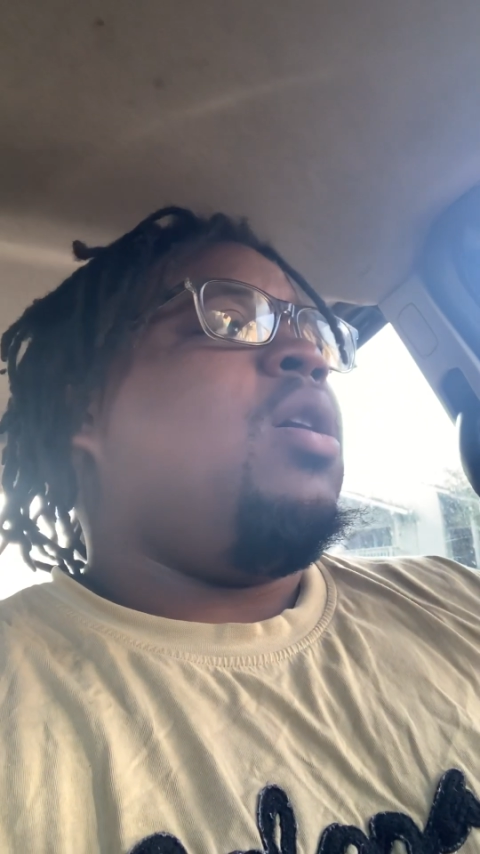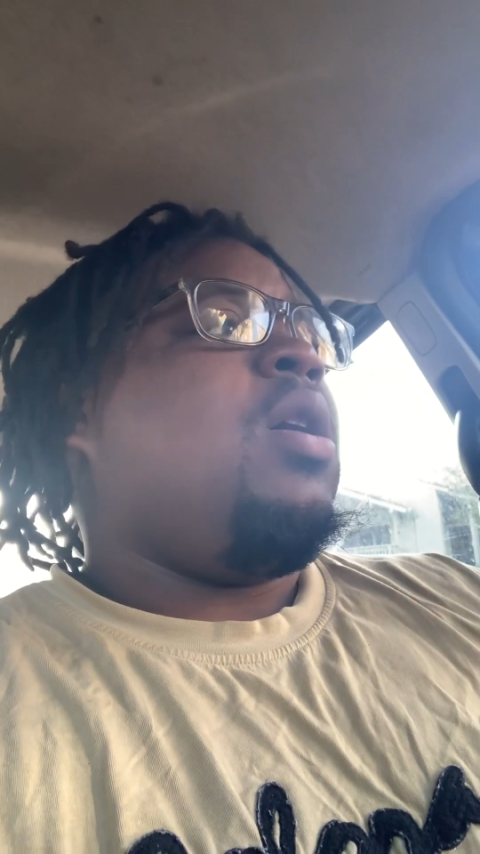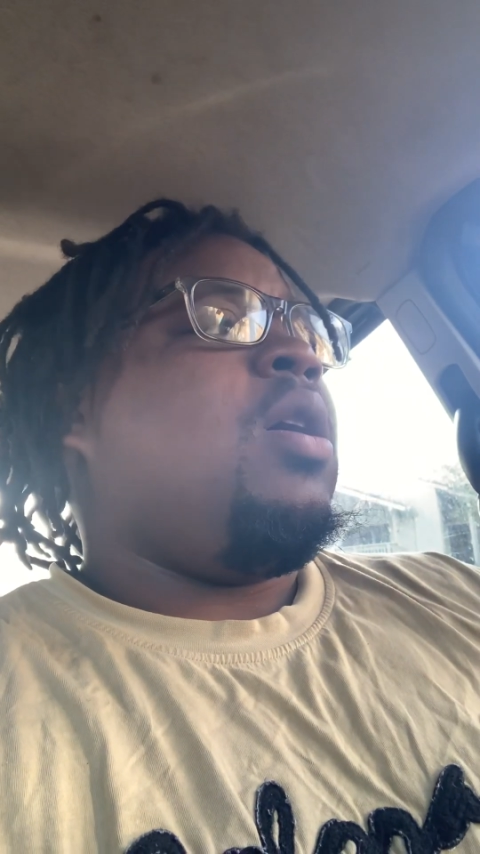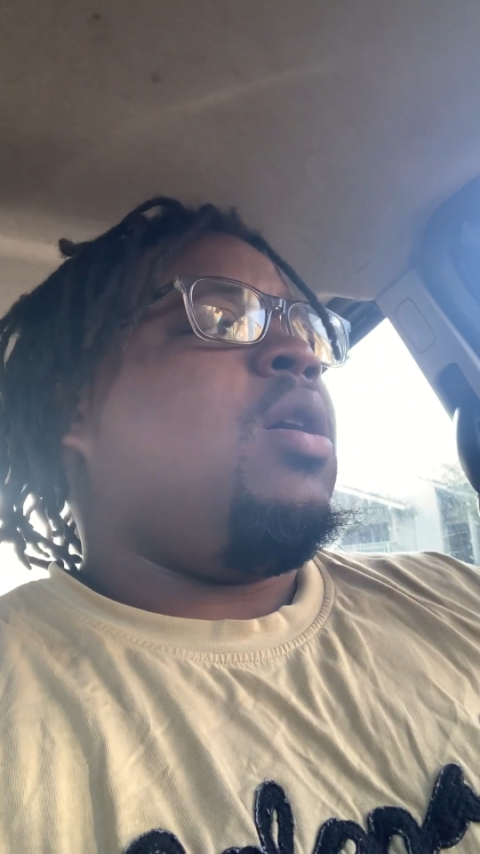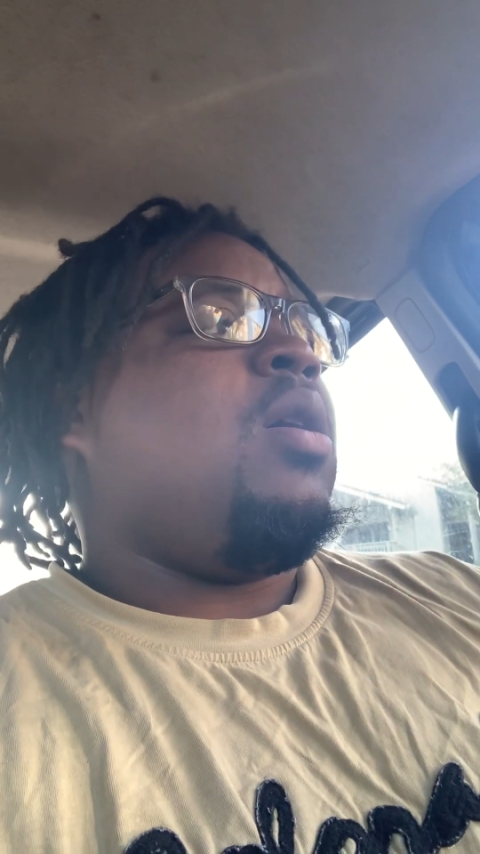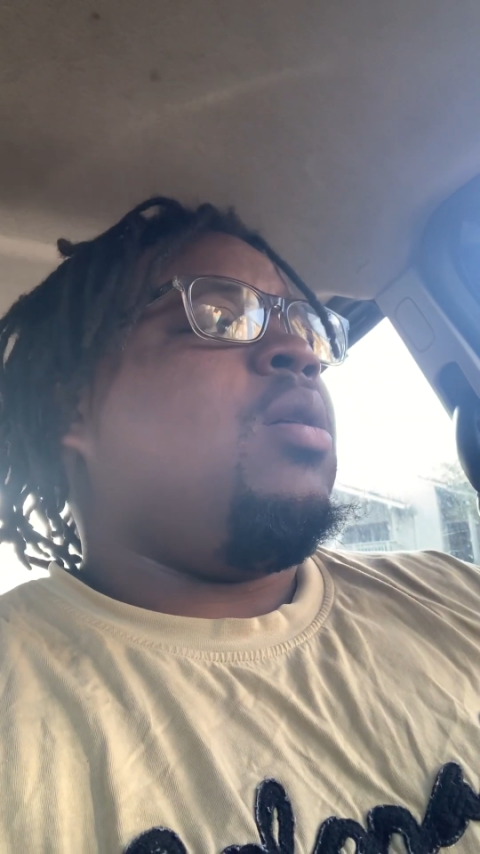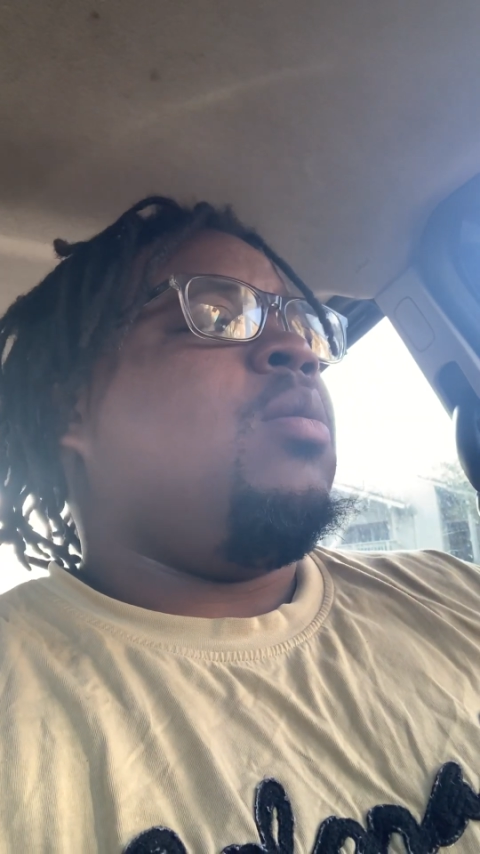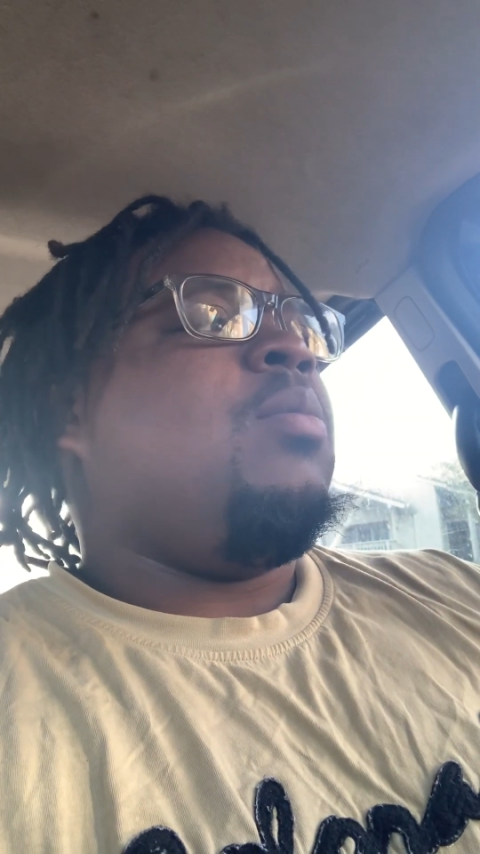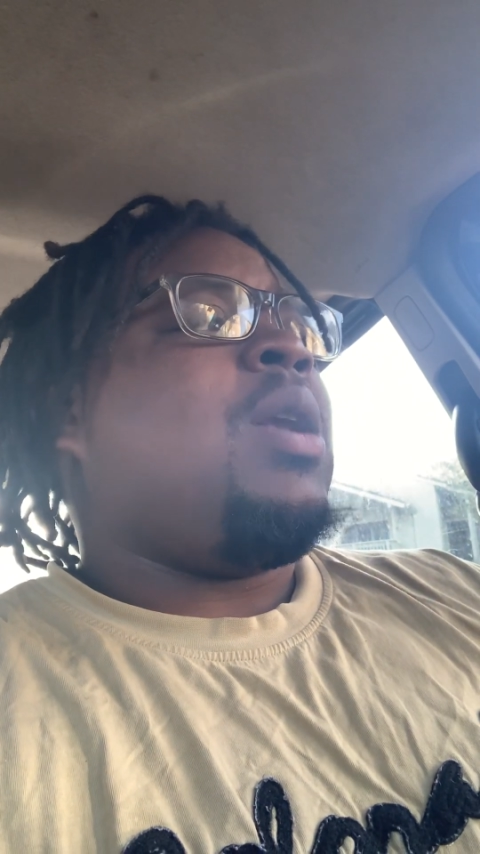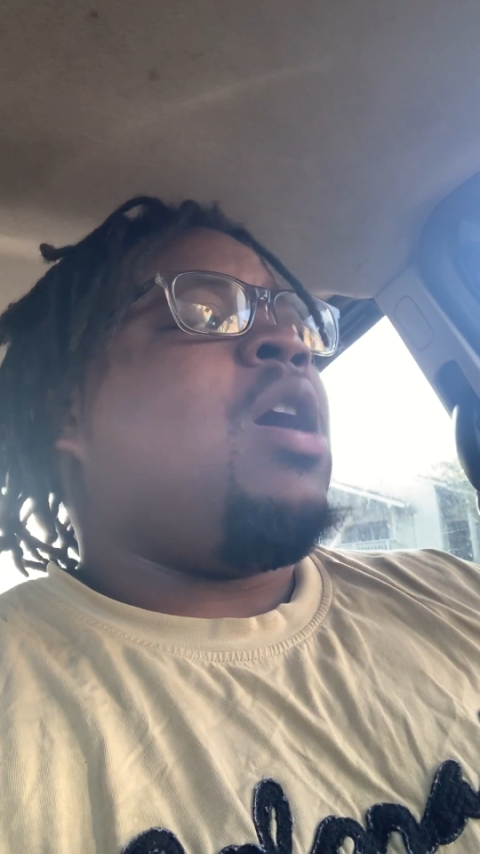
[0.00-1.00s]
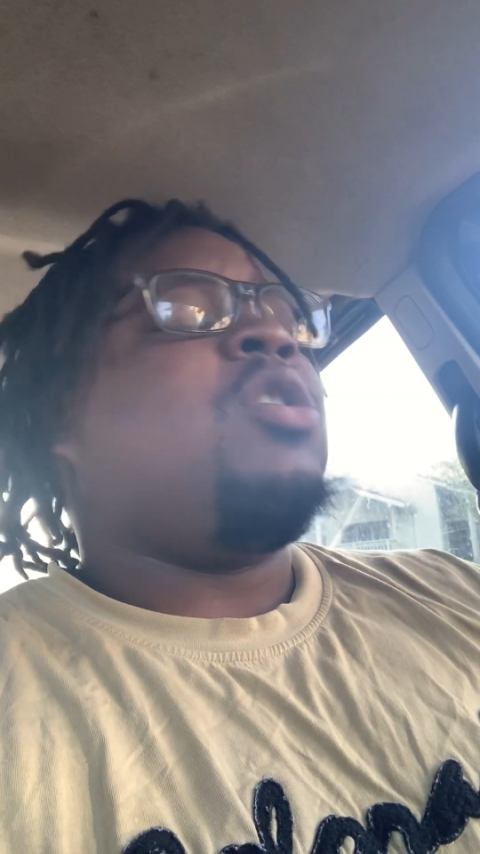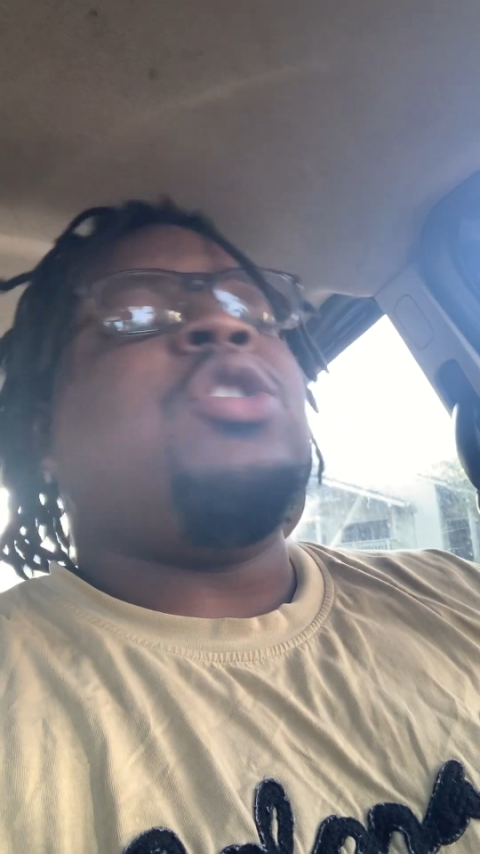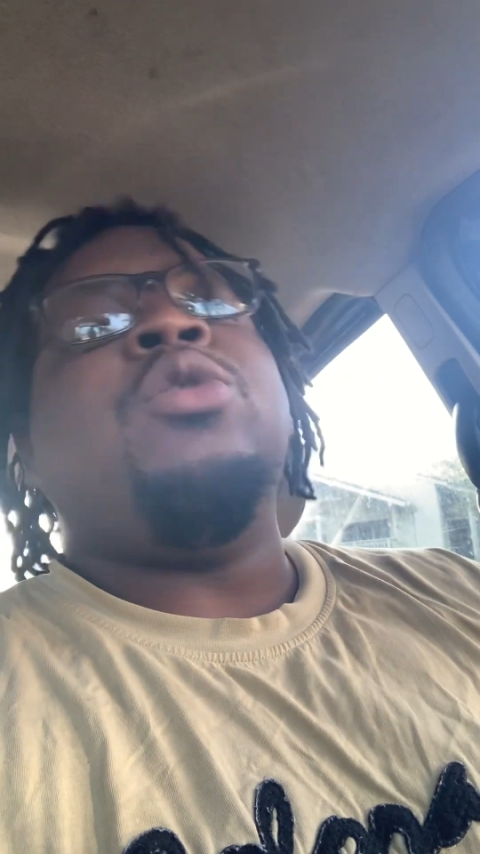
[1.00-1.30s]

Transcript: But I also